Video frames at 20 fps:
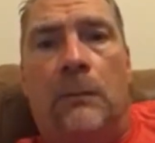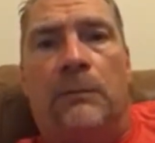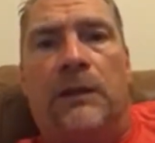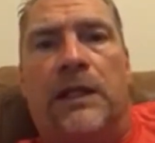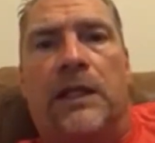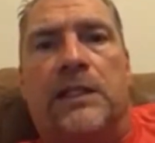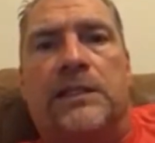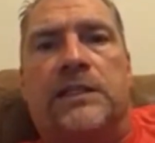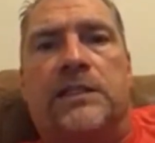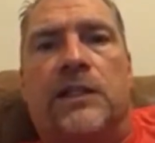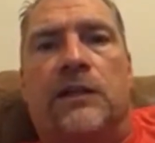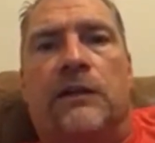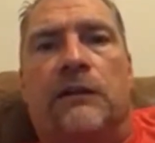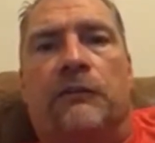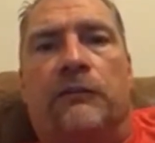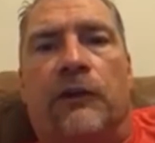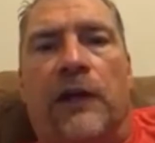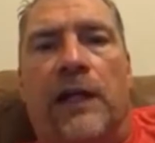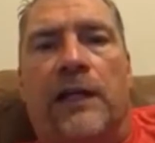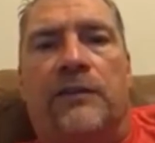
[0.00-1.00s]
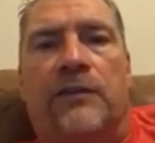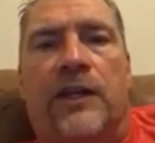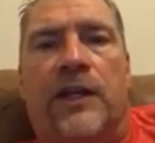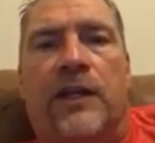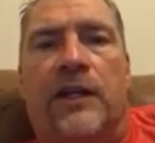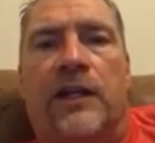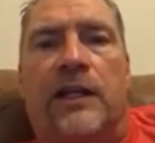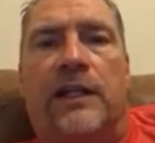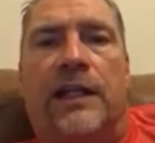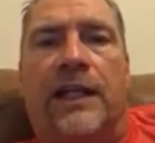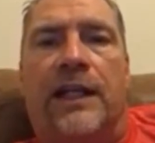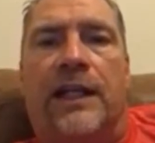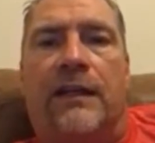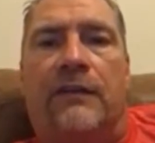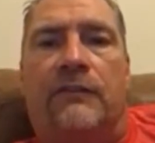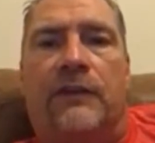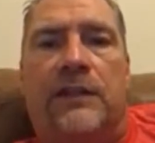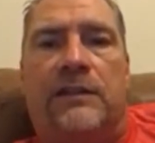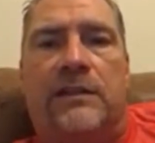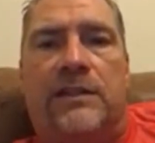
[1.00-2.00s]
because they're afraid they're going to
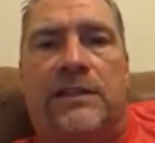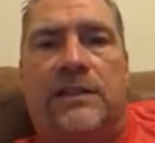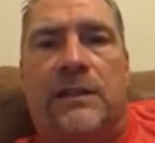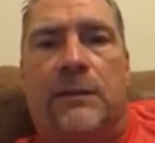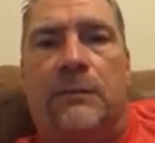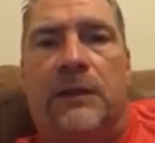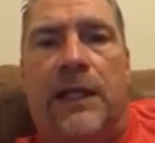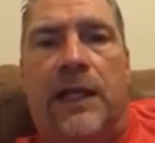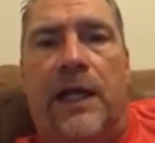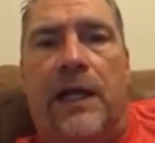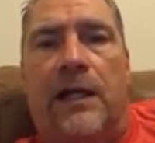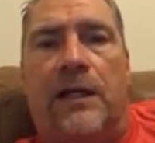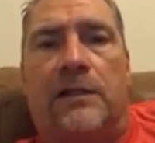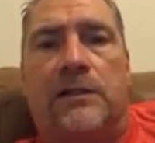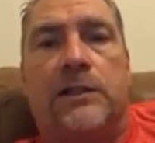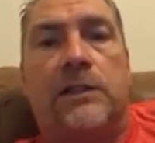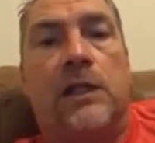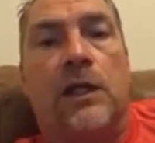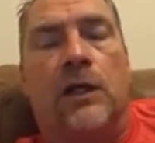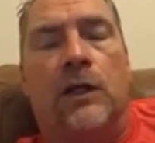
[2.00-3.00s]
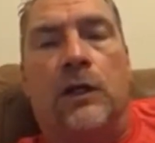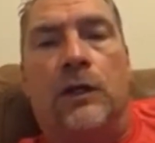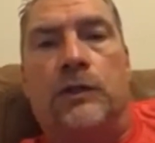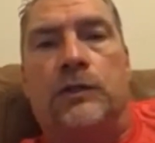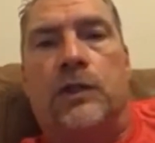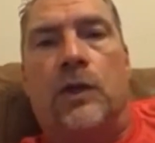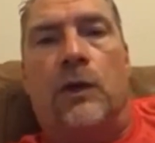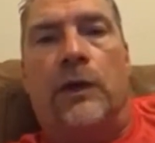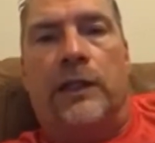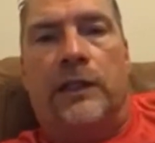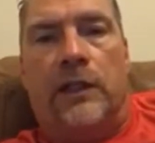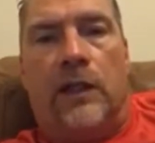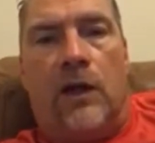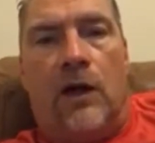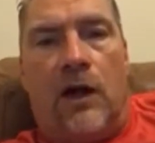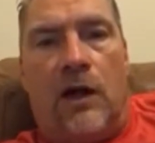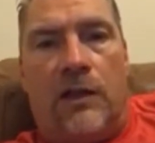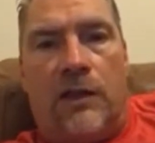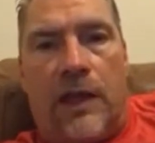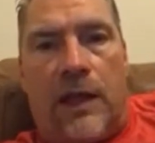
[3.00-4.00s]
give it to somebody else who's going to
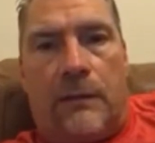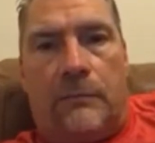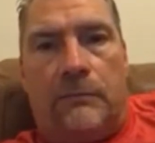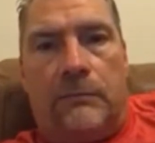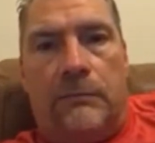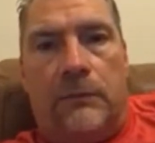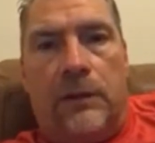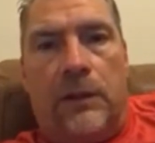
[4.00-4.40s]
call them.